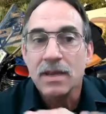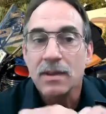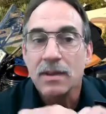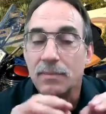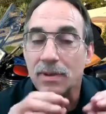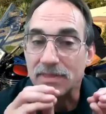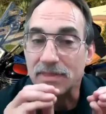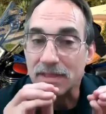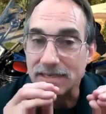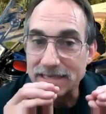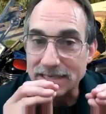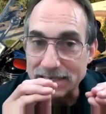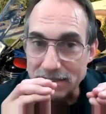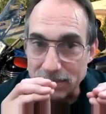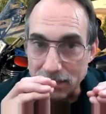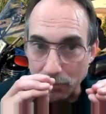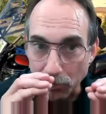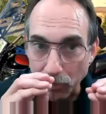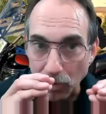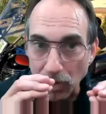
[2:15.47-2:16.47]
But the,
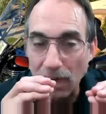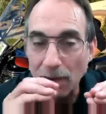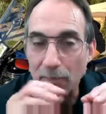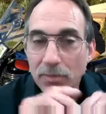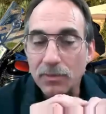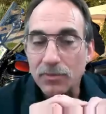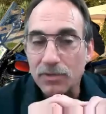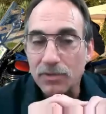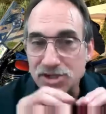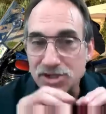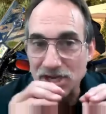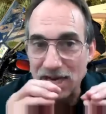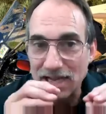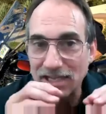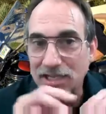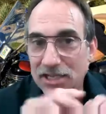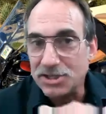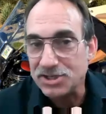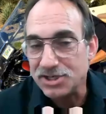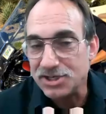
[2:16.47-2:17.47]
the problem, the
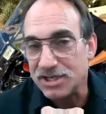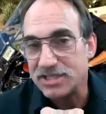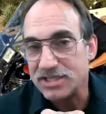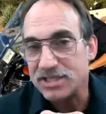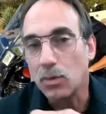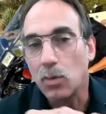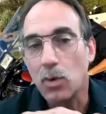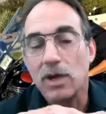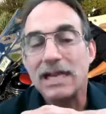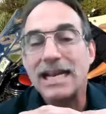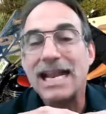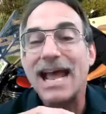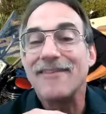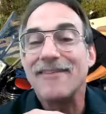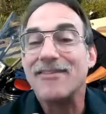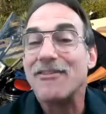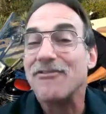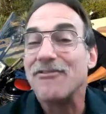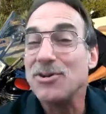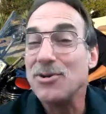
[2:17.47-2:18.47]
challenge is that we're going to have
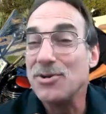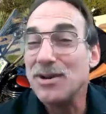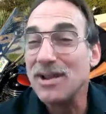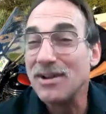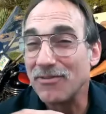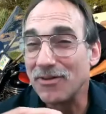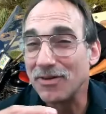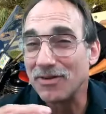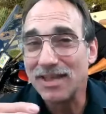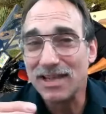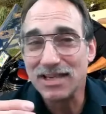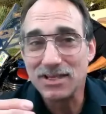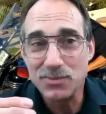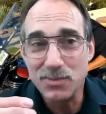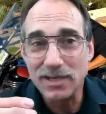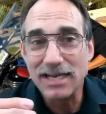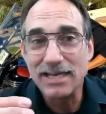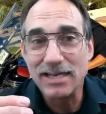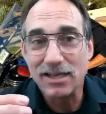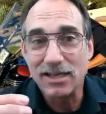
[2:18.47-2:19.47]
a few different things we
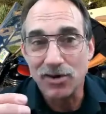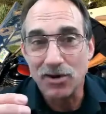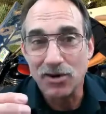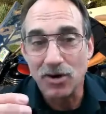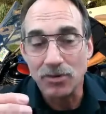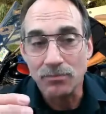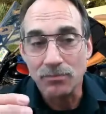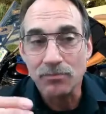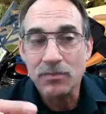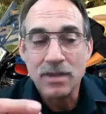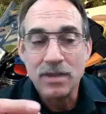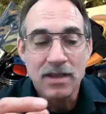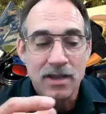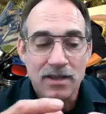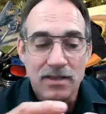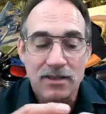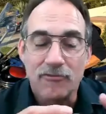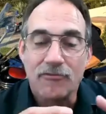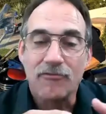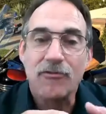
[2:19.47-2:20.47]
need to learn.
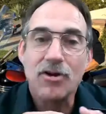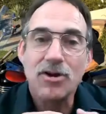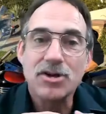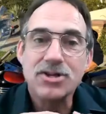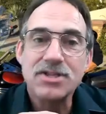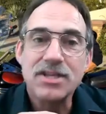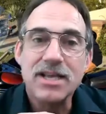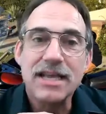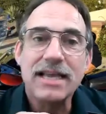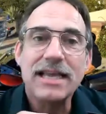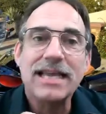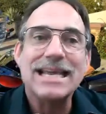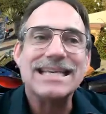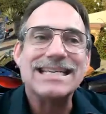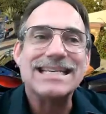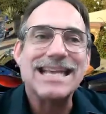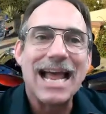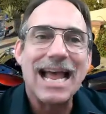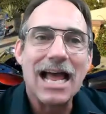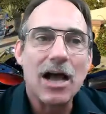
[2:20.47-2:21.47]
The first thing
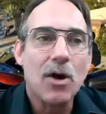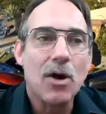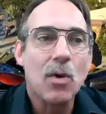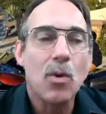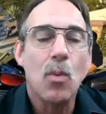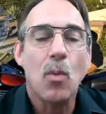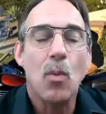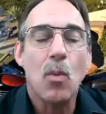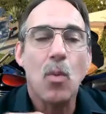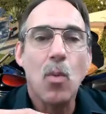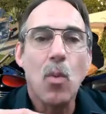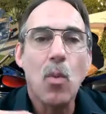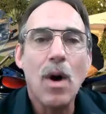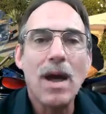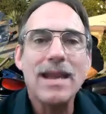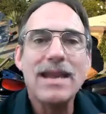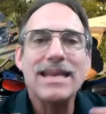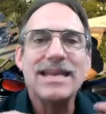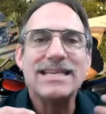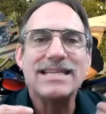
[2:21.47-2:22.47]
is how,
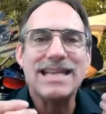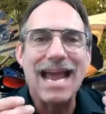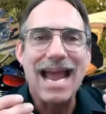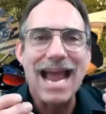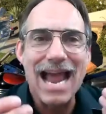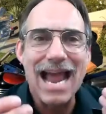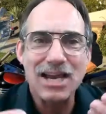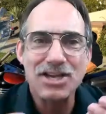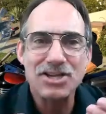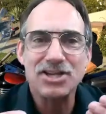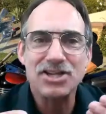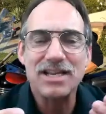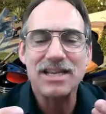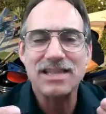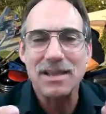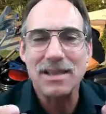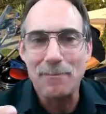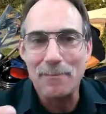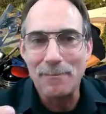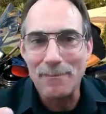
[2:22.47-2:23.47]
what is actually
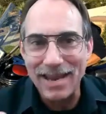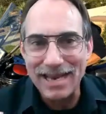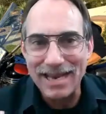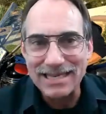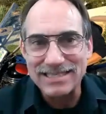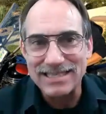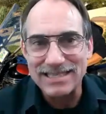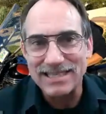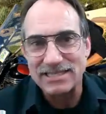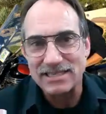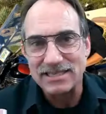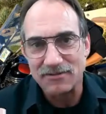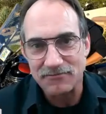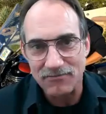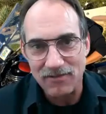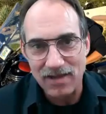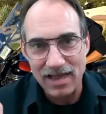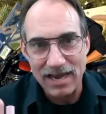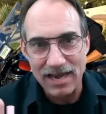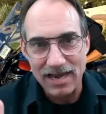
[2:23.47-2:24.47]
the basis of
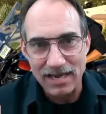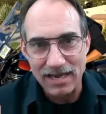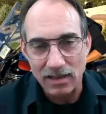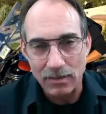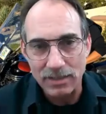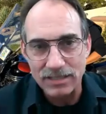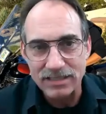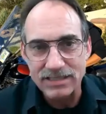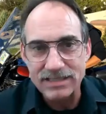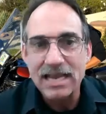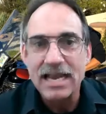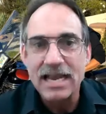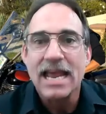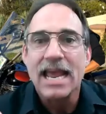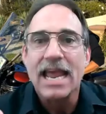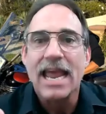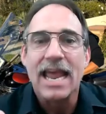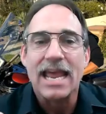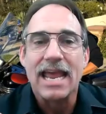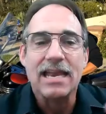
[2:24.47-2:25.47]
finite elements
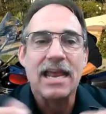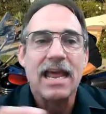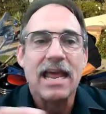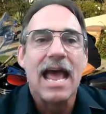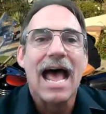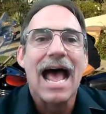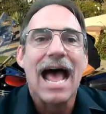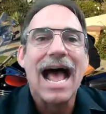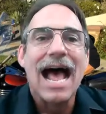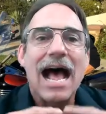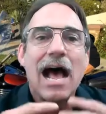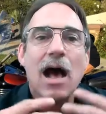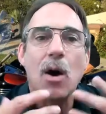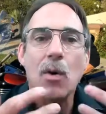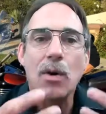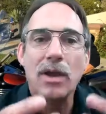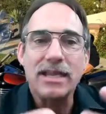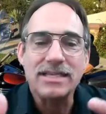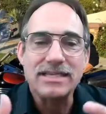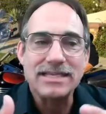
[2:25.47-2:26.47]
and how
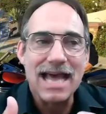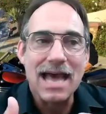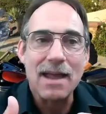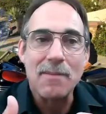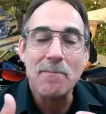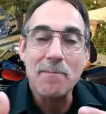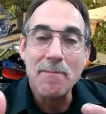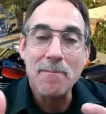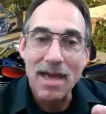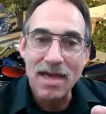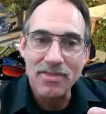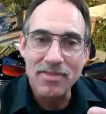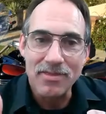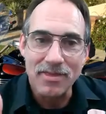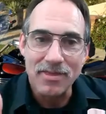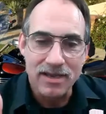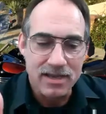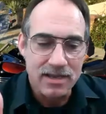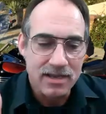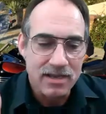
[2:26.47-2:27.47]
is that
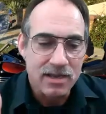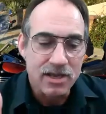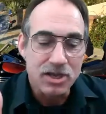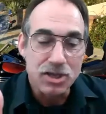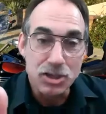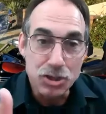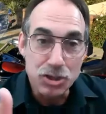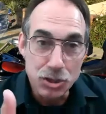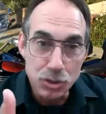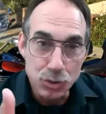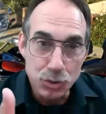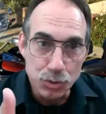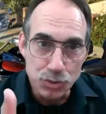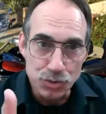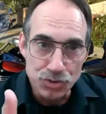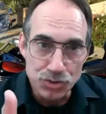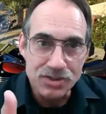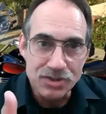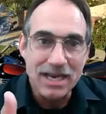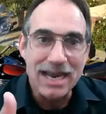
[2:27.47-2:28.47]
method
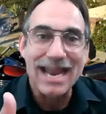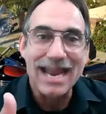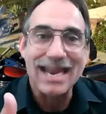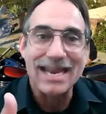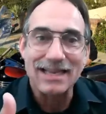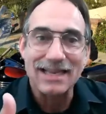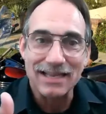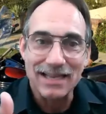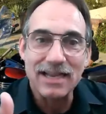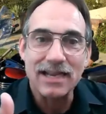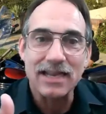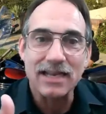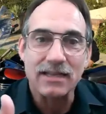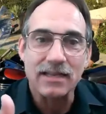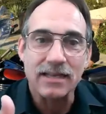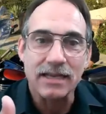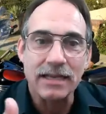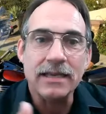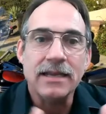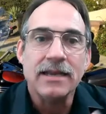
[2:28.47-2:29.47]
used
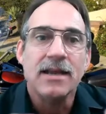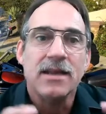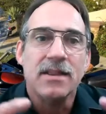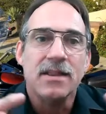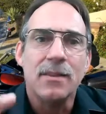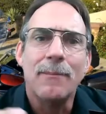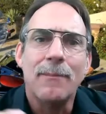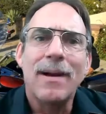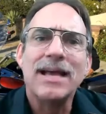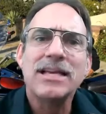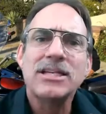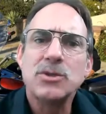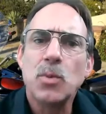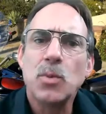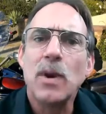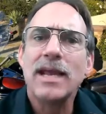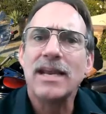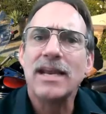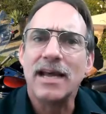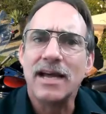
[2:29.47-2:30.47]
analytically? The best
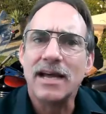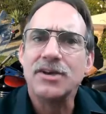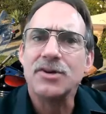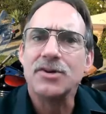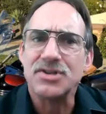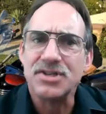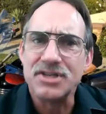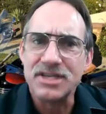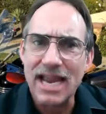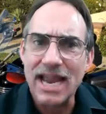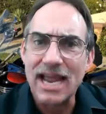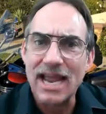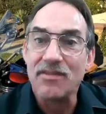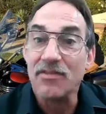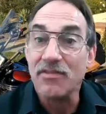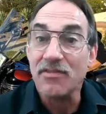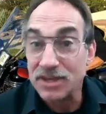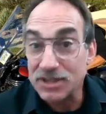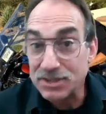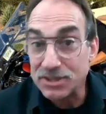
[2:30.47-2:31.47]
way to understand
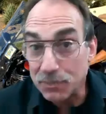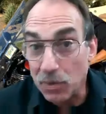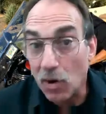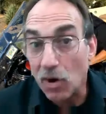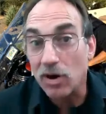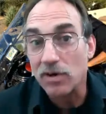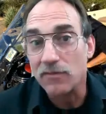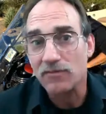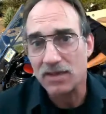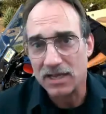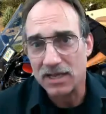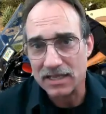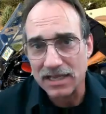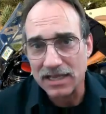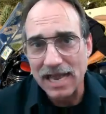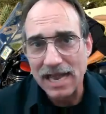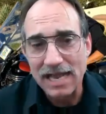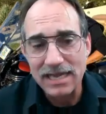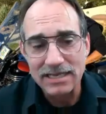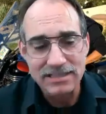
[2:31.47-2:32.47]
this part of the
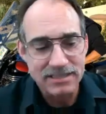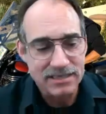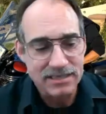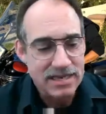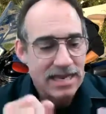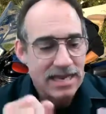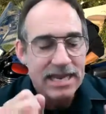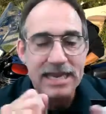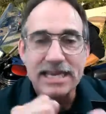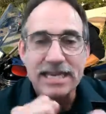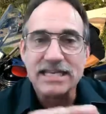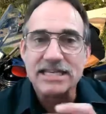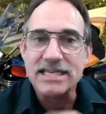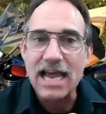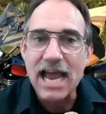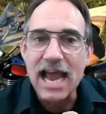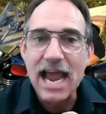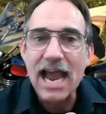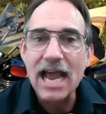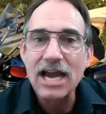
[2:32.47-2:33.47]
class is to
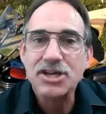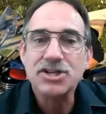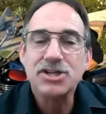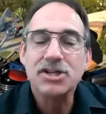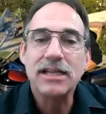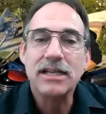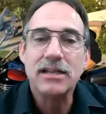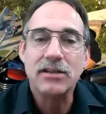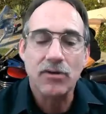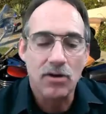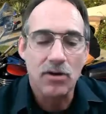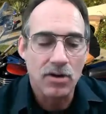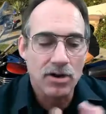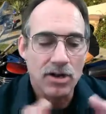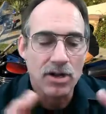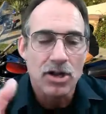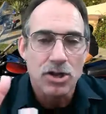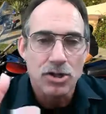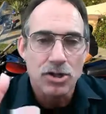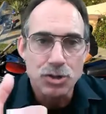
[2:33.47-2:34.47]
actually learn
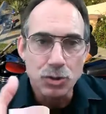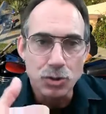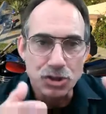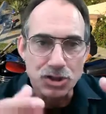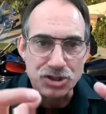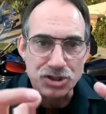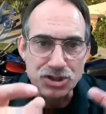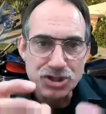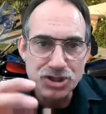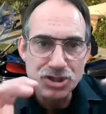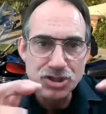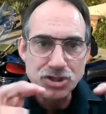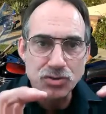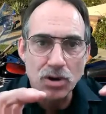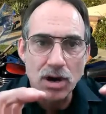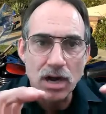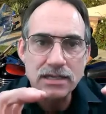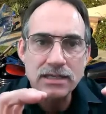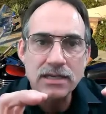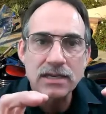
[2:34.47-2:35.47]
to
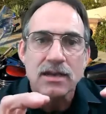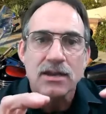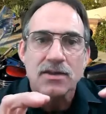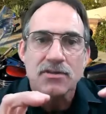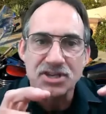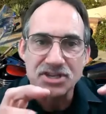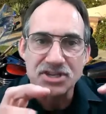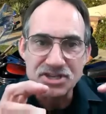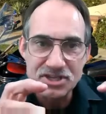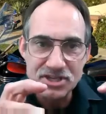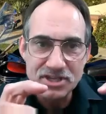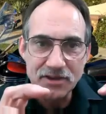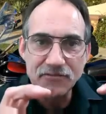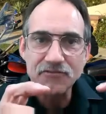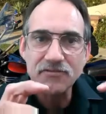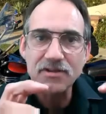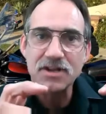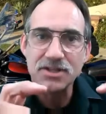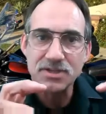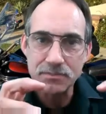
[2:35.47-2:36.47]
construct the
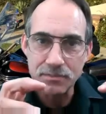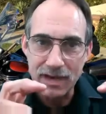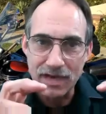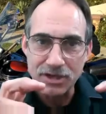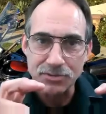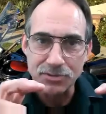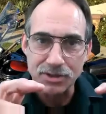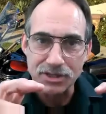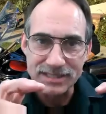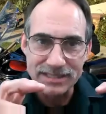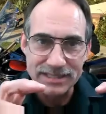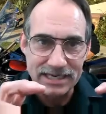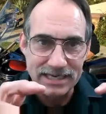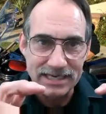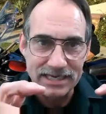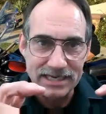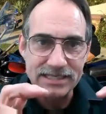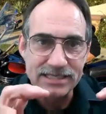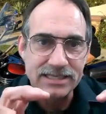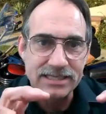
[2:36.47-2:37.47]
stiffness
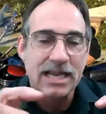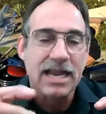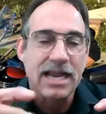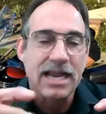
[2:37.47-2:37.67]
matrices